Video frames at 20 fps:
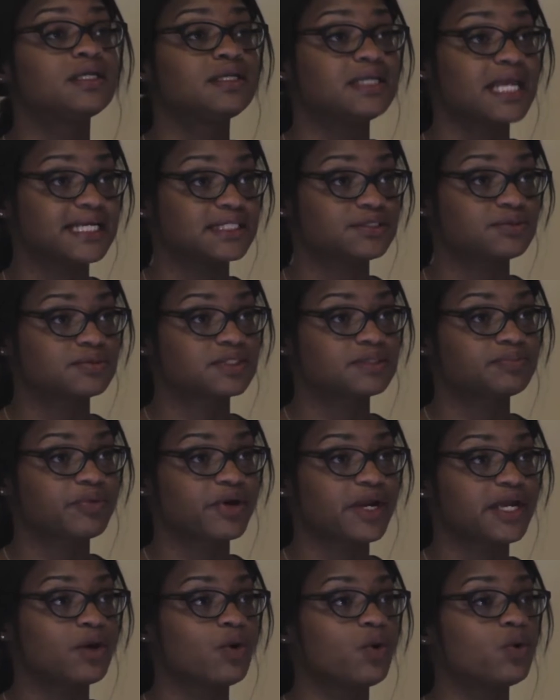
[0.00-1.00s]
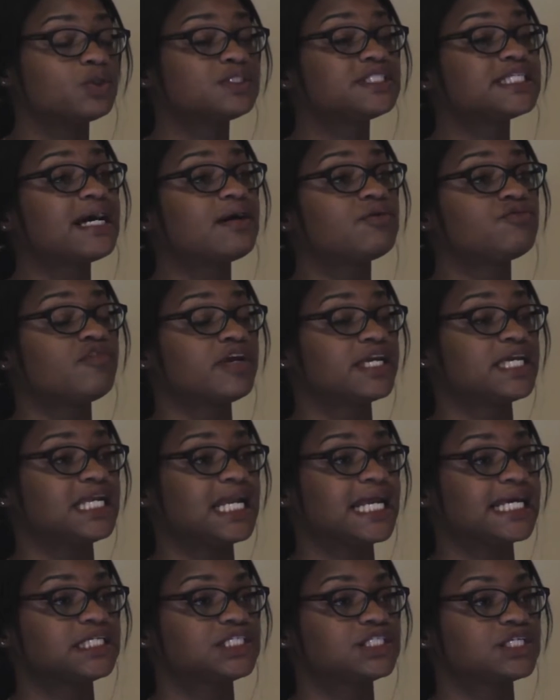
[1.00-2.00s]
nasal spray or down
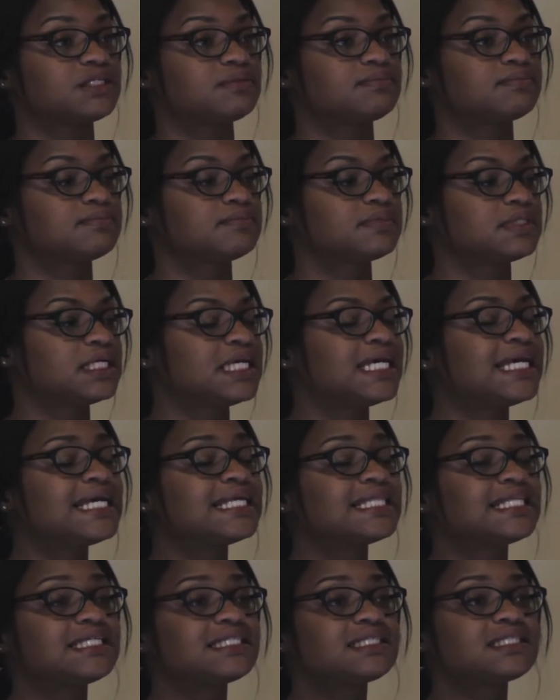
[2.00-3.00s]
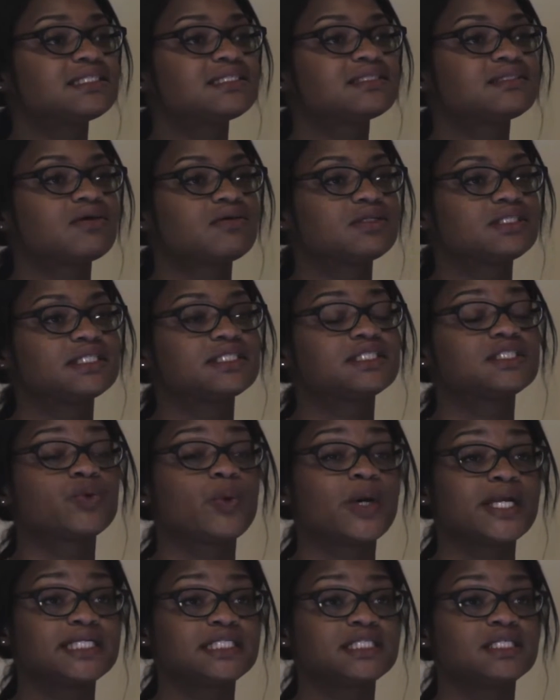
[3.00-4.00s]
regulation. This is started
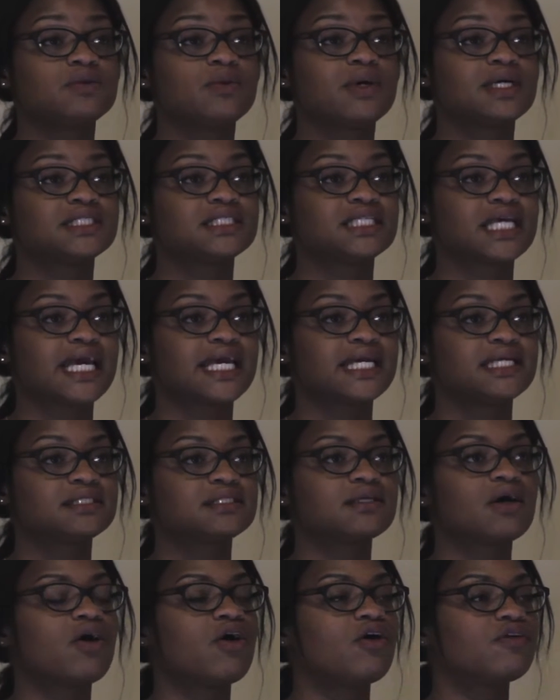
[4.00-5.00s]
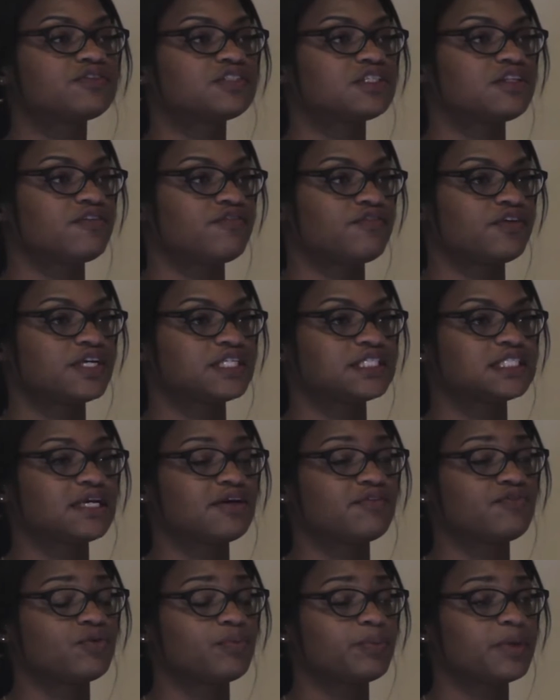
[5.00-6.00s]
21 days after the first day
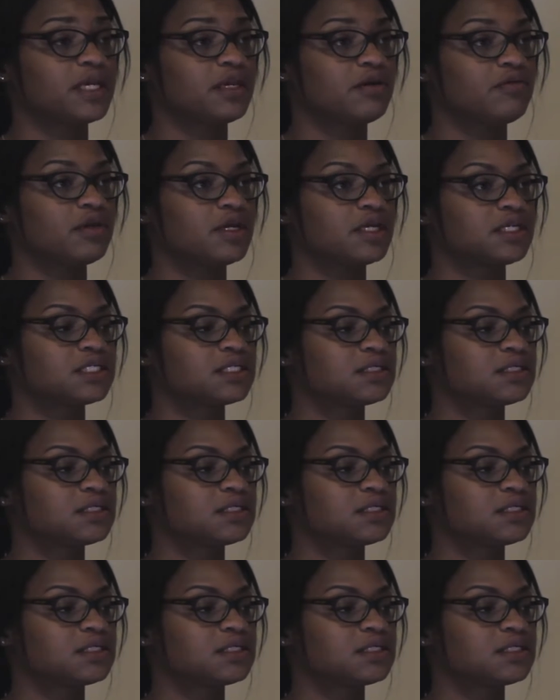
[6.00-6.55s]
of your period.